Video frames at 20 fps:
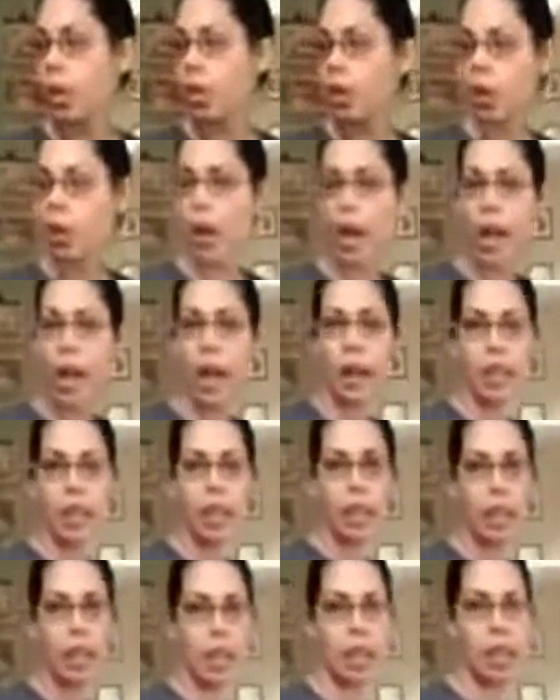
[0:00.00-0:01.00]
can go ahead
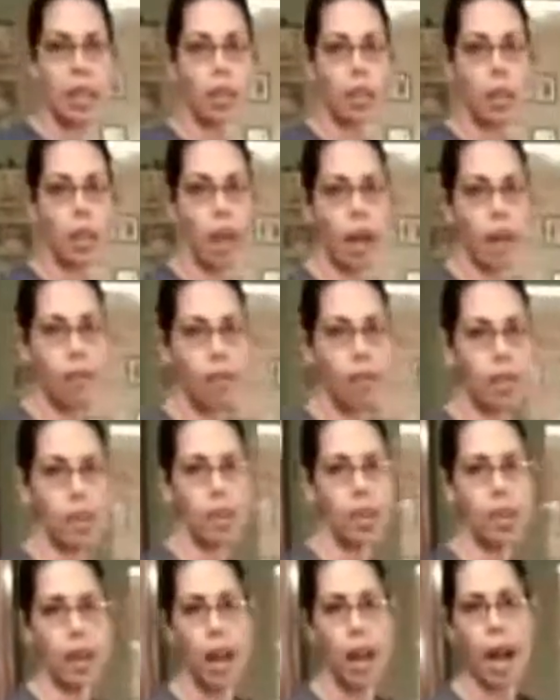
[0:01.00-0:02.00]
and heat the
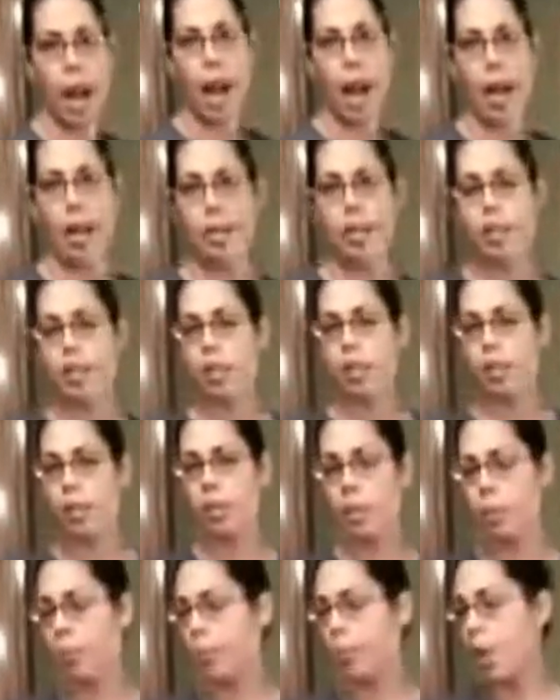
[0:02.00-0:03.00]
oven at
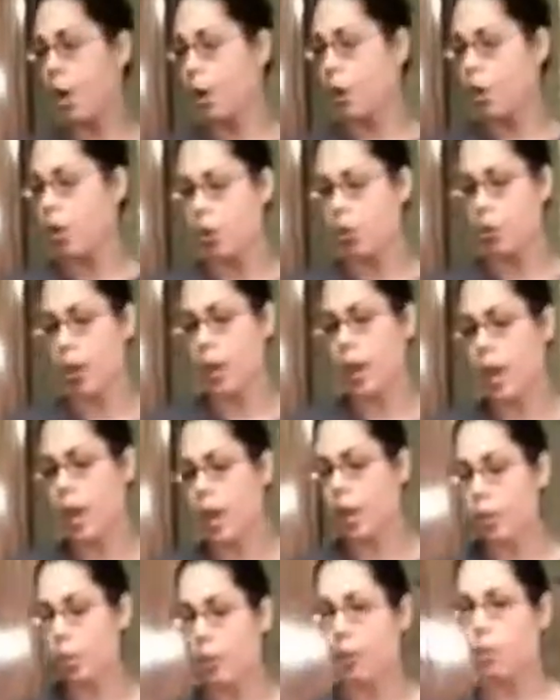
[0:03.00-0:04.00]

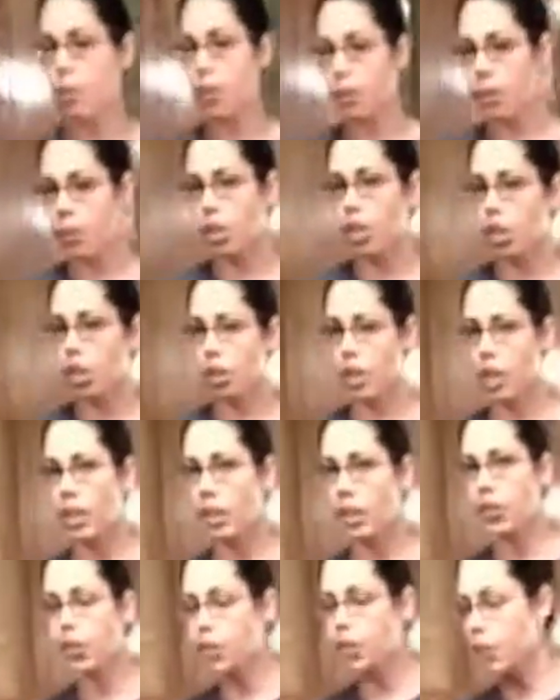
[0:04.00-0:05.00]
350
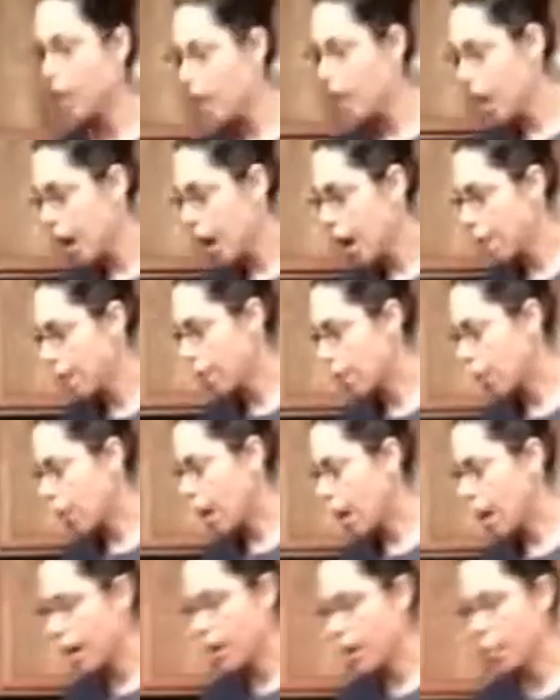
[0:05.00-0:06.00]
degrees and go
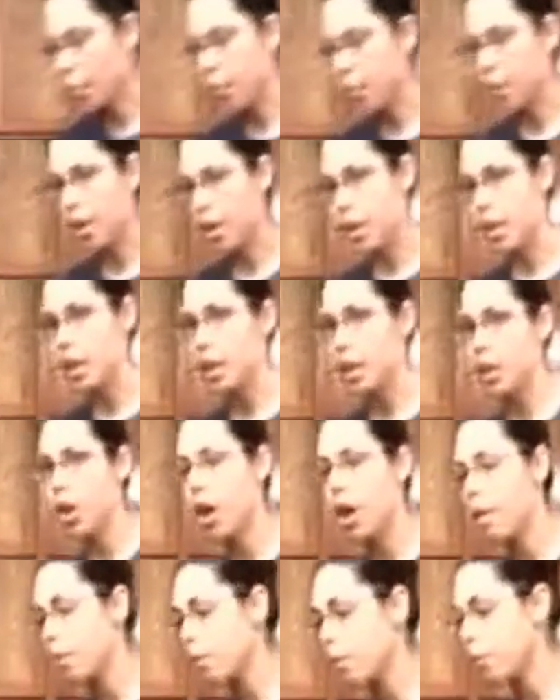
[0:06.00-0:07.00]
ahead and put it in
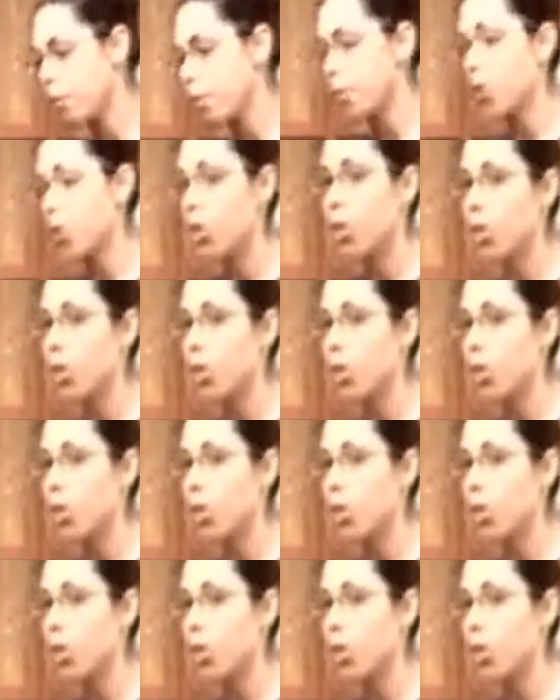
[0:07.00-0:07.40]
the oven for